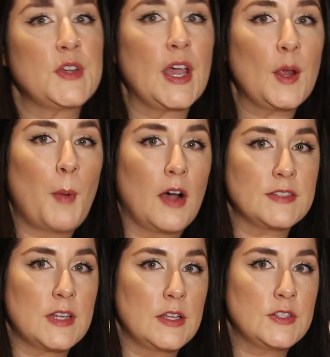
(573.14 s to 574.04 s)
you get your
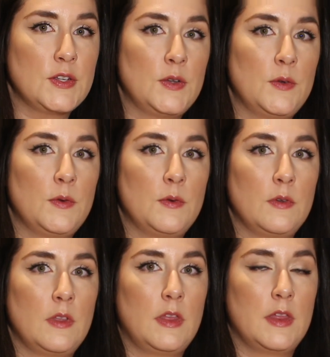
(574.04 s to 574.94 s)
pasta to
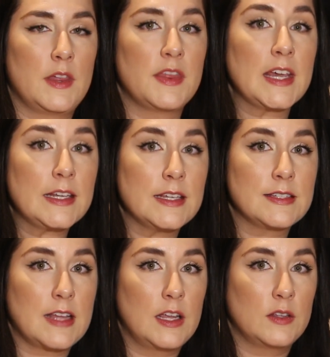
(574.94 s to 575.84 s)
the thickness
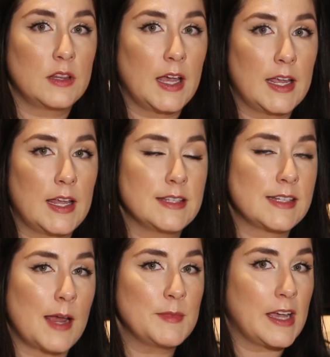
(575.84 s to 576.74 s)
that you'd like, it's
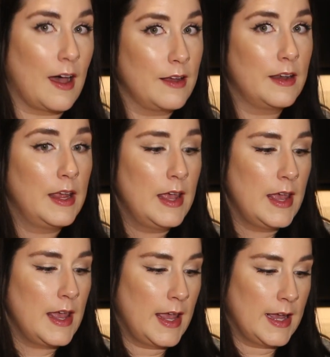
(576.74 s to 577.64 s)
time to cut.
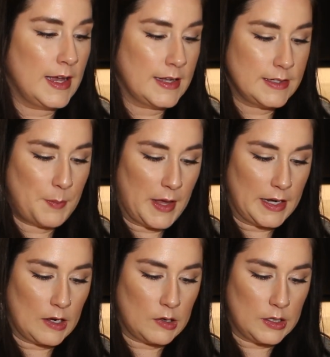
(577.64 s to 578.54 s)
And
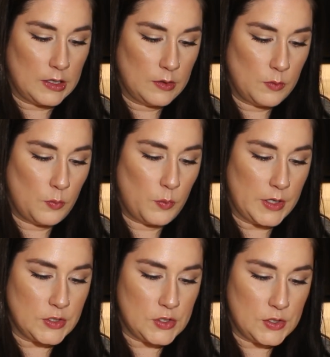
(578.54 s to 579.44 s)
depending on
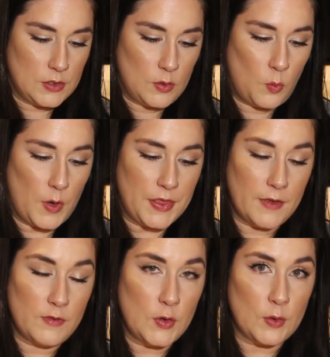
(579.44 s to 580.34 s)
which width
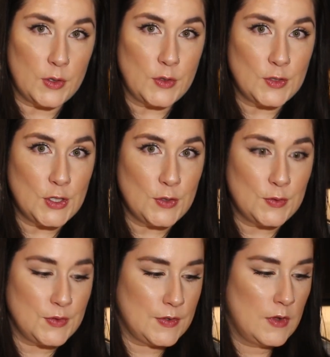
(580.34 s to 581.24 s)
of noodle you
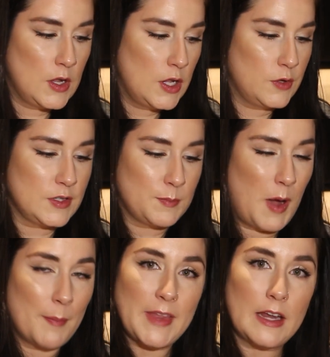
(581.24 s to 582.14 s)
choose, you just
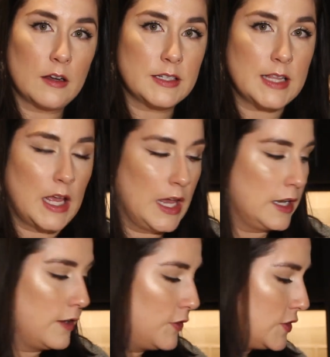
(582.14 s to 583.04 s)
pop that onto the
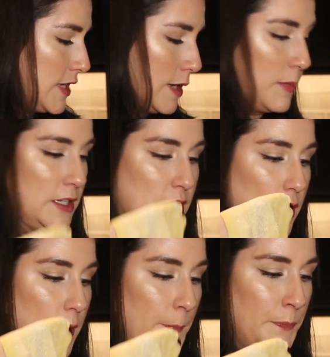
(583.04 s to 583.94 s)
end of your stand mixer